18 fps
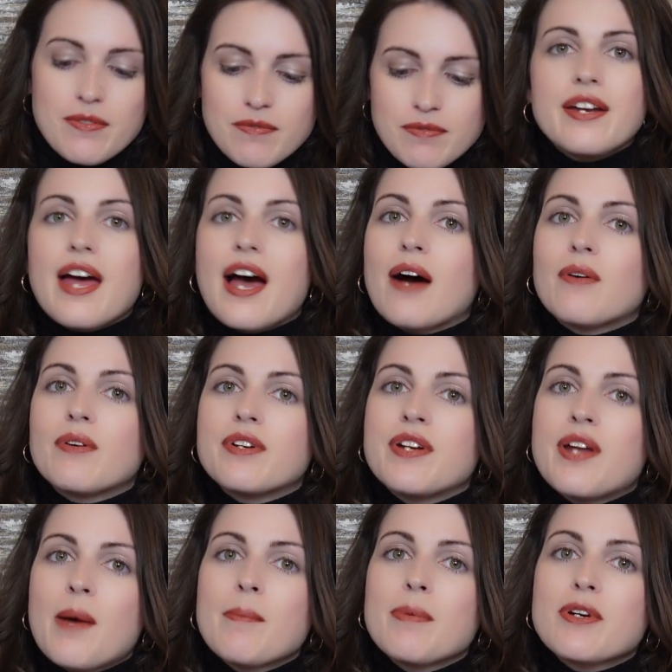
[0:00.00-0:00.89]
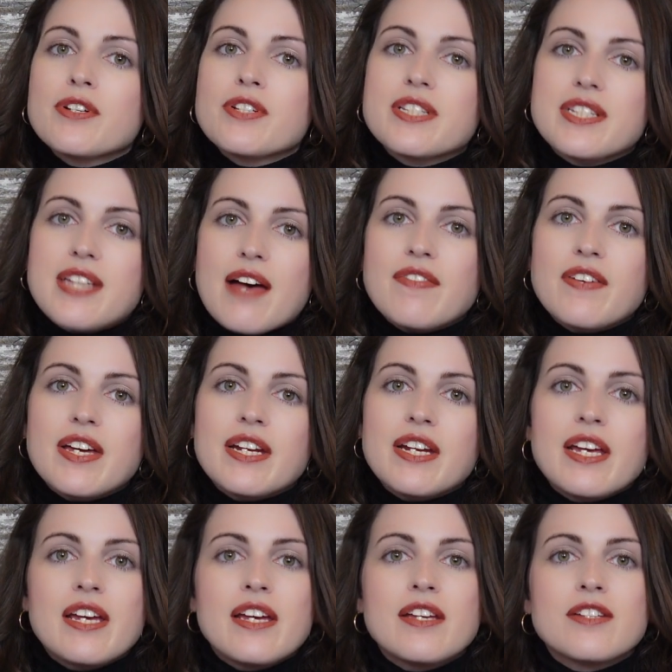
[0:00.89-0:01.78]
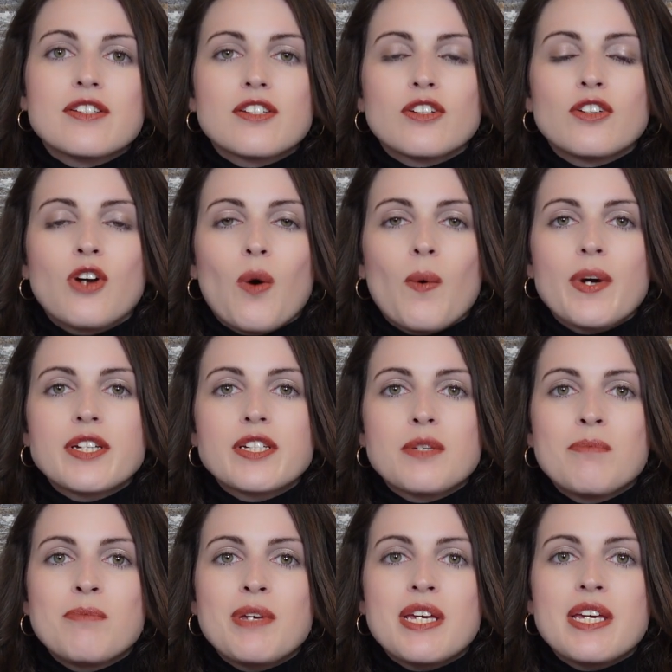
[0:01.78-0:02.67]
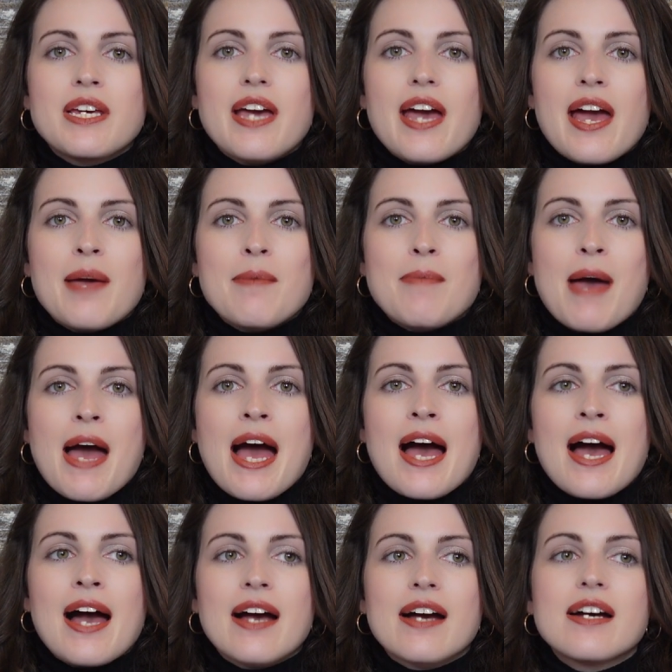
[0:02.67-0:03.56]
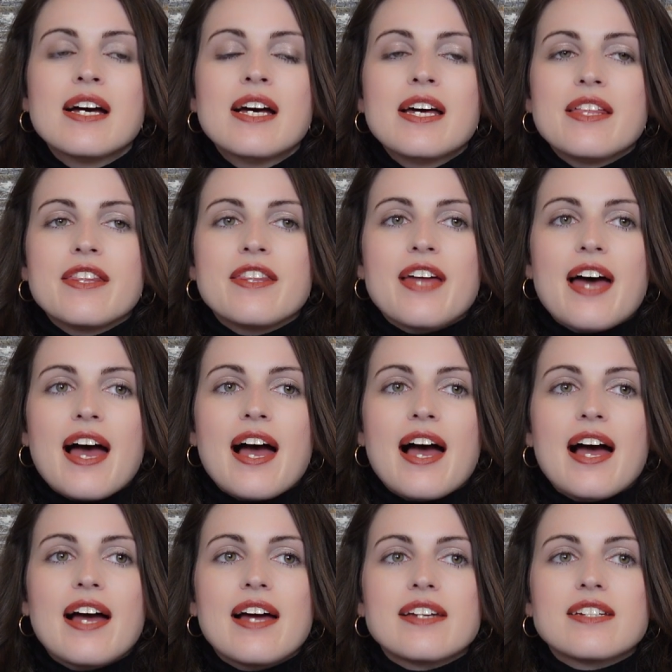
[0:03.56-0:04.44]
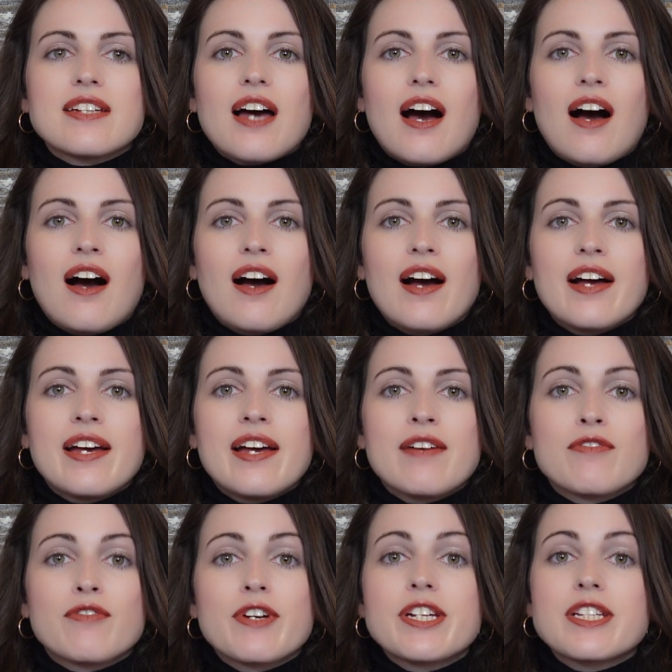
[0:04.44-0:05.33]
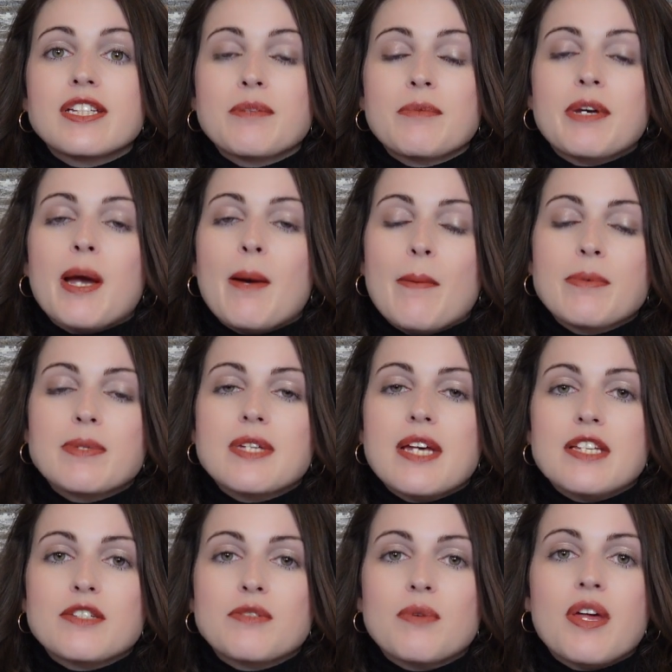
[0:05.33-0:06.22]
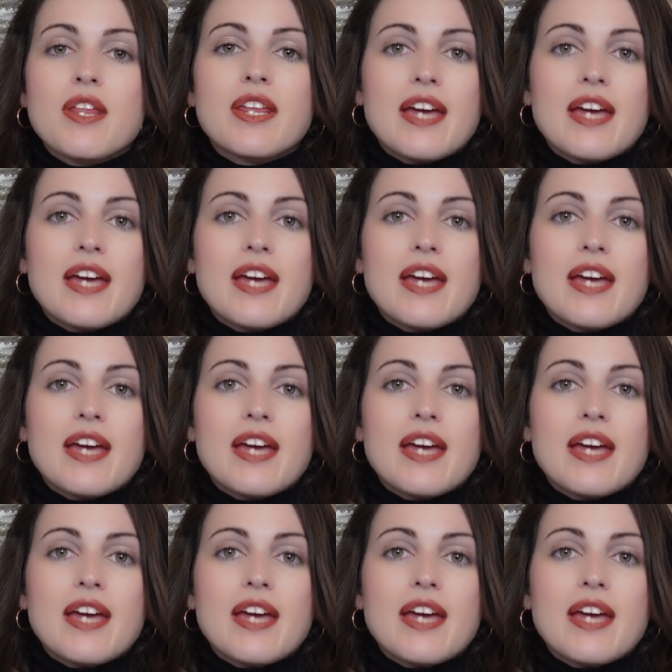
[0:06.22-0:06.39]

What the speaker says: Now, number 7 is going to be a bag that I have recently become obsessed with.